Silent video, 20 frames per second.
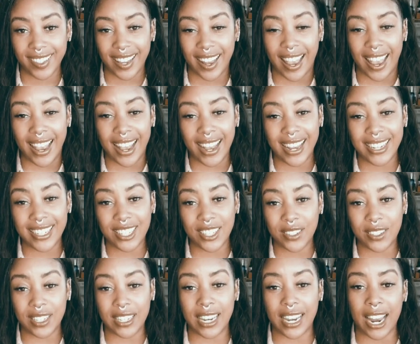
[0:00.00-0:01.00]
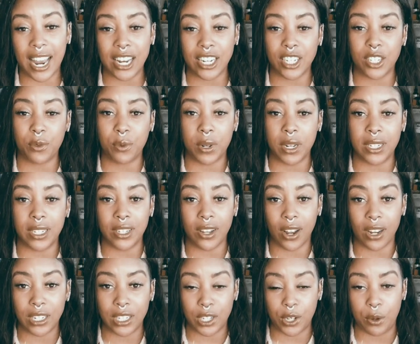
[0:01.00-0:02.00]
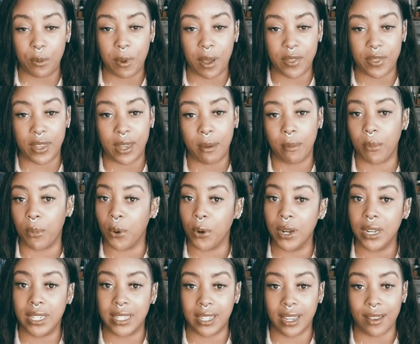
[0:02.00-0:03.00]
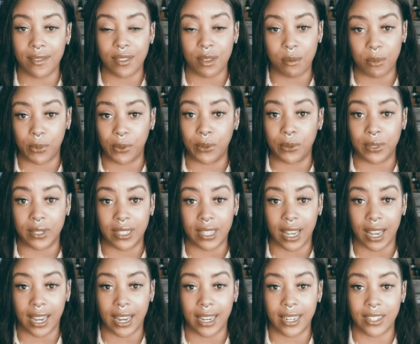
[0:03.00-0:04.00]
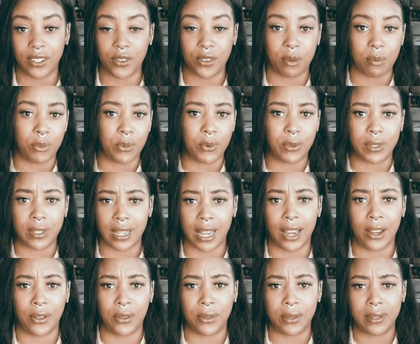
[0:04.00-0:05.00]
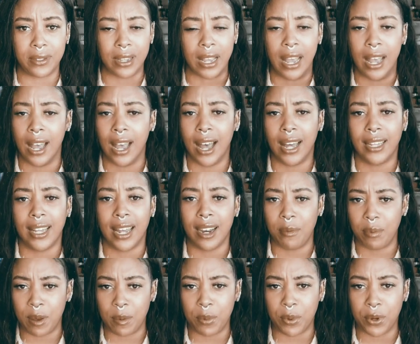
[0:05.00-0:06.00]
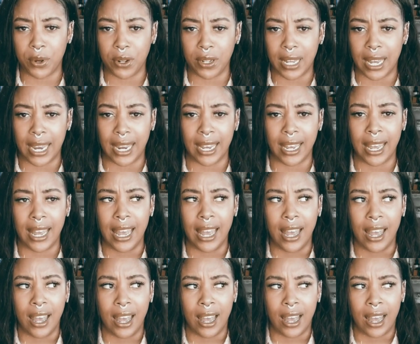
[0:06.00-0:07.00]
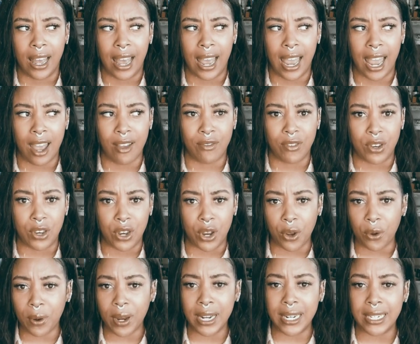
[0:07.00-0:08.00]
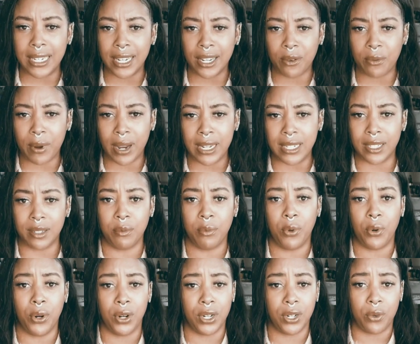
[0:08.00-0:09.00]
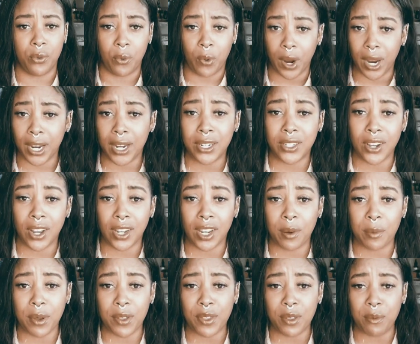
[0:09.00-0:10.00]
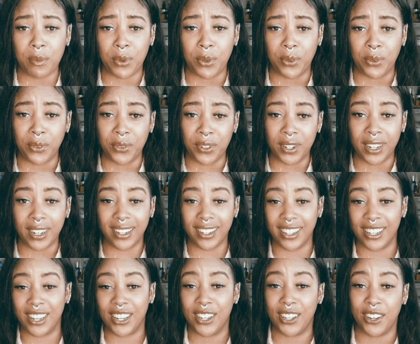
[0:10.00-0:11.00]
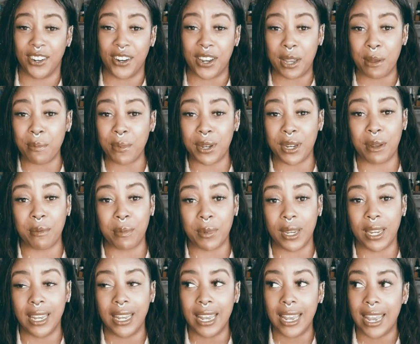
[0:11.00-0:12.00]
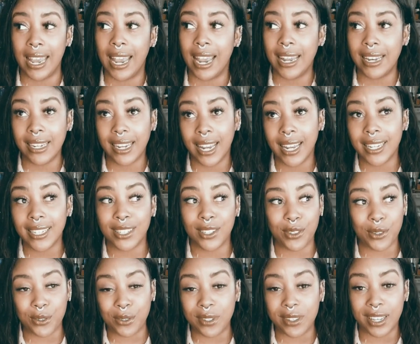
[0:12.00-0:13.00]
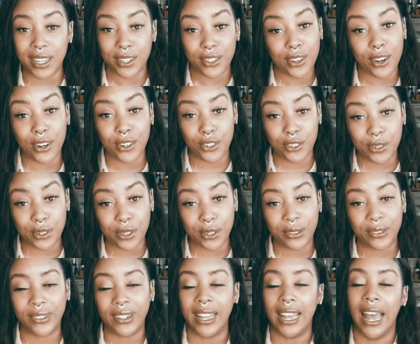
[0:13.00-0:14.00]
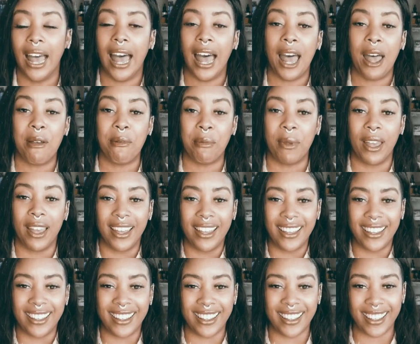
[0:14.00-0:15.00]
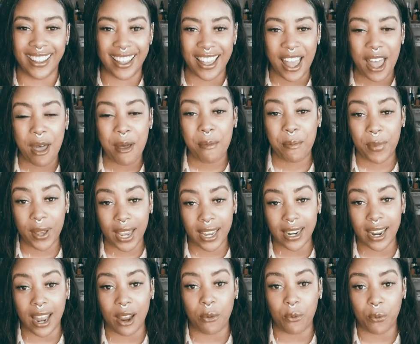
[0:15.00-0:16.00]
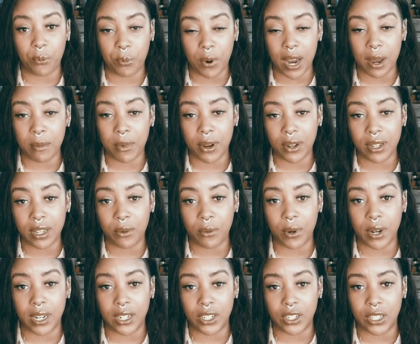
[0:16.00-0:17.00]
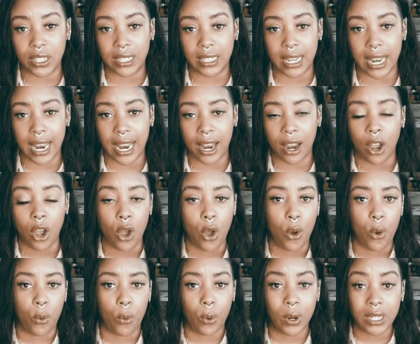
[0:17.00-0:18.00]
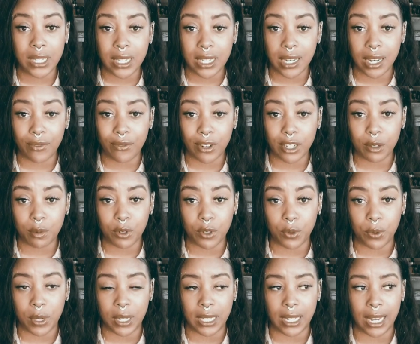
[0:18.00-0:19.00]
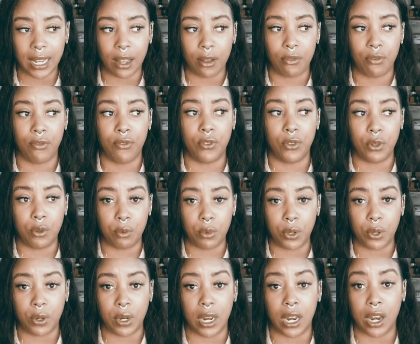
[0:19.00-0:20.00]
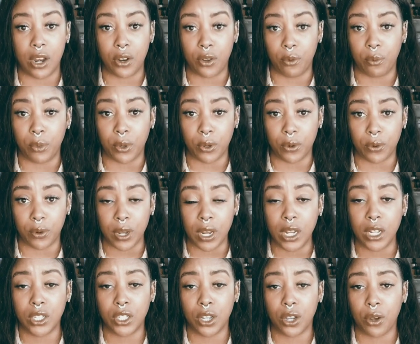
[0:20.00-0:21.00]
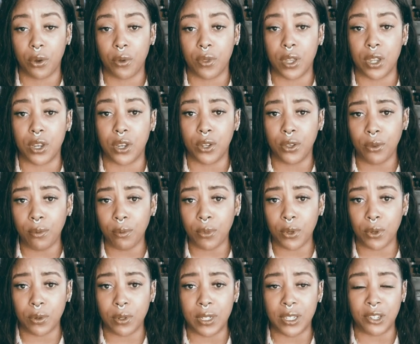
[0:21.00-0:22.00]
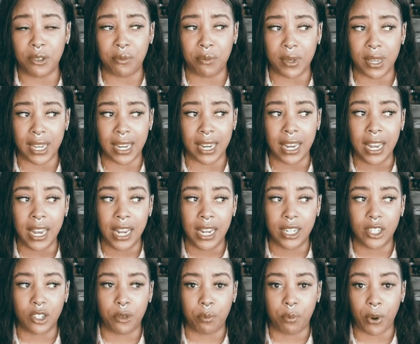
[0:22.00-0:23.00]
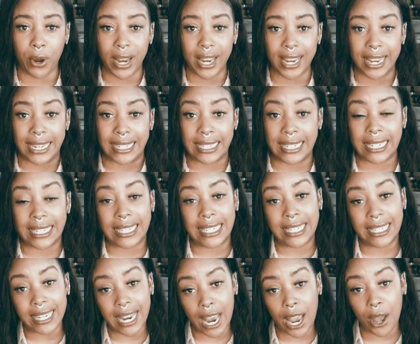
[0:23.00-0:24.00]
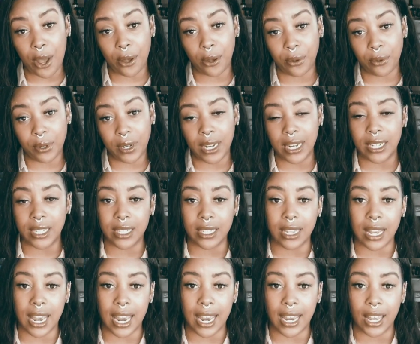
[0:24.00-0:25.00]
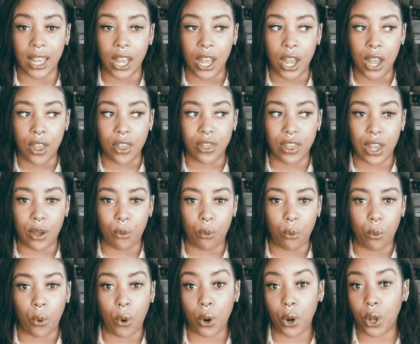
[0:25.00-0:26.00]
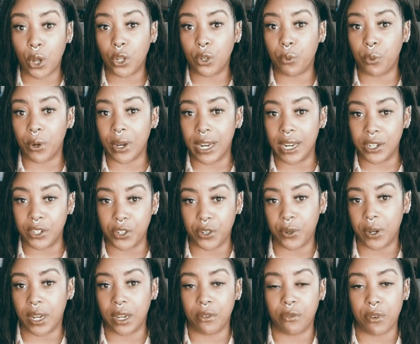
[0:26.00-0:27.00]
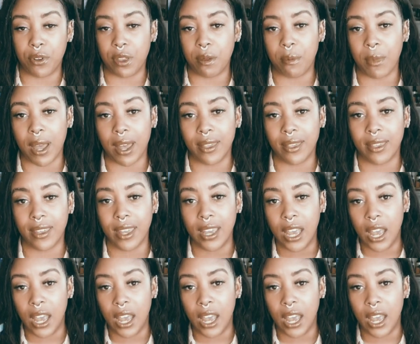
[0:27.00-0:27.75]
Hey guys, so today I just wanted to talk to you about the importance of the moon signs or the moon cycles. A lot of people are like, I have no idea why it's important. Why are you talking about the moon? You're hippy dippy. And yes, those things are true. But I primarily wanted to just say, what's the difference between like a full moon and a new moon? So the new moon to me, to break it down, is like the world we're entering for the month.